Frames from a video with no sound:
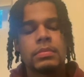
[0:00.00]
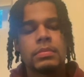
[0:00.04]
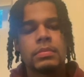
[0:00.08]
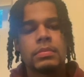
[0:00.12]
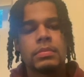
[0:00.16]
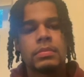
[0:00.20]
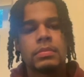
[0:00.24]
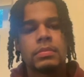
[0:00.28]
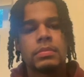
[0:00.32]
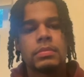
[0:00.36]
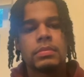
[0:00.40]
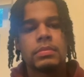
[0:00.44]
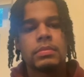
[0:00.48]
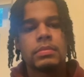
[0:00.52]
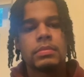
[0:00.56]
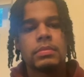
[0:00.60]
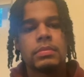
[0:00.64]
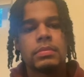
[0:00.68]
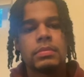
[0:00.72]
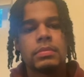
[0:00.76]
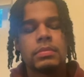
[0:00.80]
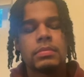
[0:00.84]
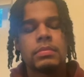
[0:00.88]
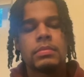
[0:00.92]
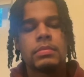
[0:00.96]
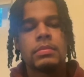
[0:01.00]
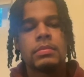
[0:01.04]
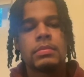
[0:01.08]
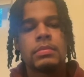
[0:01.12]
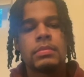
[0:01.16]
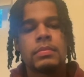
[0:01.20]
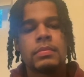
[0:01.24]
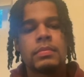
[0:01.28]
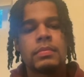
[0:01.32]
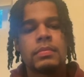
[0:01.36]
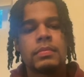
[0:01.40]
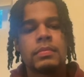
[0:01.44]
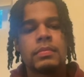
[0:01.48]

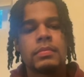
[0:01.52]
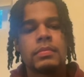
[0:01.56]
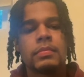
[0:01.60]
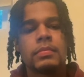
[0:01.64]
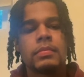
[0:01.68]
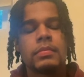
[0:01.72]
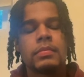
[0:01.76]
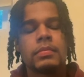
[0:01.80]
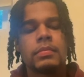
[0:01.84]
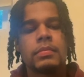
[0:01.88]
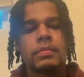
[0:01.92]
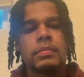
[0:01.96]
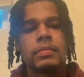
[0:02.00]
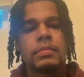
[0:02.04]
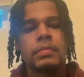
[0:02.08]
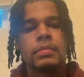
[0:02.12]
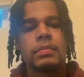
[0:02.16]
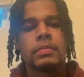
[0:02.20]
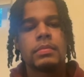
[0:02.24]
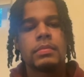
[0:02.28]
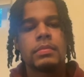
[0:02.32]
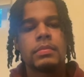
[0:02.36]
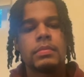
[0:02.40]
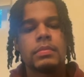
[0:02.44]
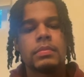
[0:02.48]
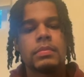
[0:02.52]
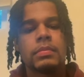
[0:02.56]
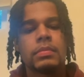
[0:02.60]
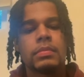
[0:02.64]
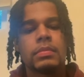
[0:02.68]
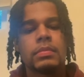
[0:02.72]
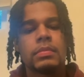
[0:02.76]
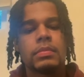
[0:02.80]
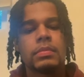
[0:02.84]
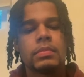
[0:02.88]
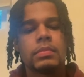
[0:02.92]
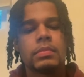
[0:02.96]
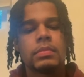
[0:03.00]

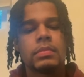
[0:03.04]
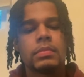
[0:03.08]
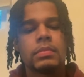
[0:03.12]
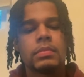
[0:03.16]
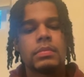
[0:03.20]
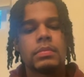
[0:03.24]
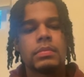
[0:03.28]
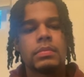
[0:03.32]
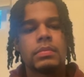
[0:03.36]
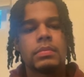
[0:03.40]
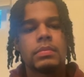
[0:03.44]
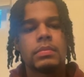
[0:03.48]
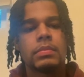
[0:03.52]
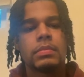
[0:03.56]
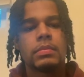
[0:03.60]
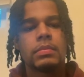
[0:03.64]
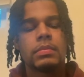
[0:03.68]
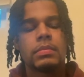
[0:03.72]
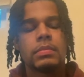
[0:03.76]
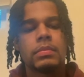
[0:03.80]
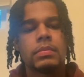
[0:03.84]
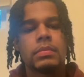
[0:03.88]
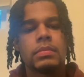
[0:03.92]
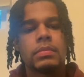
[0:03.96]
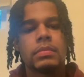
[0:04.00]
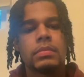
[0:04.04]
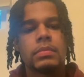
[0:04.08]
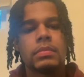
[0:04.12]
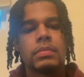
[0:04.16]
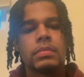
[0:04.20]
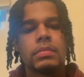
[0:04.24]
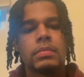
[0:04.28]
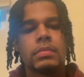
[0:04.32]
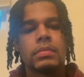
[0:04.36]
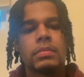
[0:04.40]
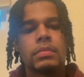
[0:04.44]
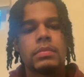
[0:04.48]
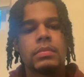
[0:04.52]

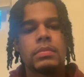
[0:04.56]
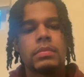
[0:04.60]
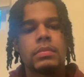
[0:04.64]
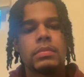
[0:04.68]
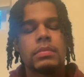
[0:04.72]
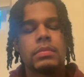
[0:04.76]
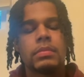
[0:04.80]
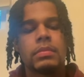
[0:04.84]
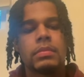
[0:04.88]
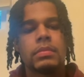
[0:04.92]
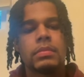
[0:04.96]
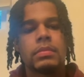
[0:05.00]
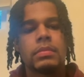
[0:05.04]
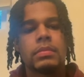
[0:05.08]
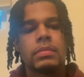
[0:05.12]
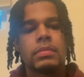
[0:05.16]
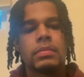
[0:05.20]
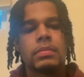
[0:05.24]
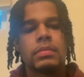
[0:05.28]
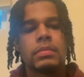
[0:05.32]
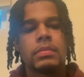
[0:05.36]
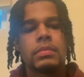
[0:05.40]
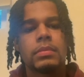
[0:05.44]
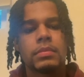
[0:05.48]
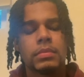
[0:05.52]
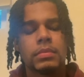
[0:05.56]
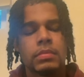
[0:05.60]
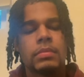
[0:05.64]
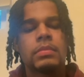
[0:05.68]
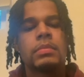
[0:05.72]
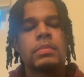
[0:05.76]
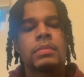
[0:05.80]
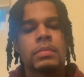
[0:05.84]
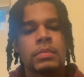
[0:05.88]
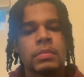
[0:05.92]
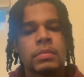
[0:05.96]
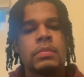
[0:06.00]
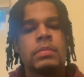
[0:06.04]

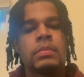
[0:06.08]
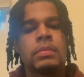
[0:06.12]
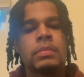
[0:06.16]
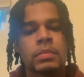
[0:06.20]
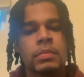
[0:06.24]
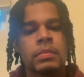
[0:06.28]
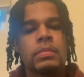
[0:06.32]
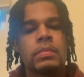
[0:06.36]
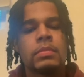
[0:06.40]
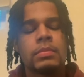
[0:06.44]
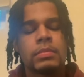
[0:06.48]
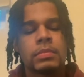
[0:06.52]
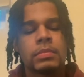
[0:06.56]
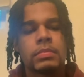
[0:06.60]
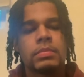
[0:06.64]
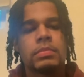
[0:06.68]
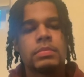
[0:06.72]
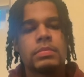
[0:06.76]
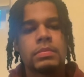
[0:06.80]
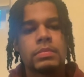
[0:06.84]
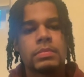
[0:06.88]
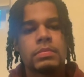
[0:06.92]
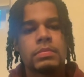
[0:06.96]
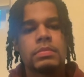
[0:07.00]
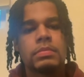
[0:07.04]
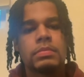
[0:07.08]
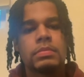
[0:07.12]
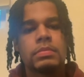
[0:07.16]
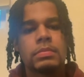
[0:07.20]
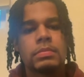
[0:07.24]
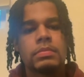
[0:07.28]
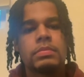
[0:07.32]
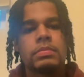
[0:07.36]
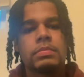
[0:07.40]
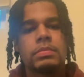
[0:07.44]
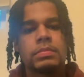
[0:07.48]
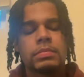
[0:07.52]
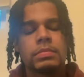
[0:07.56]

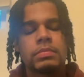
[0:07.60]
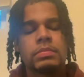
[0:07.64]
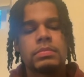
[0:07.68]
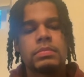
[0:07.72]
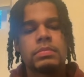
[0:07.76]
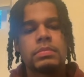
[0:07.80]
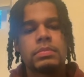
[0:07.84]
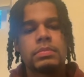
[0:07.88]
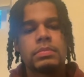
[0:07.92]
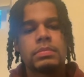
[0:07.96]
(not speaking)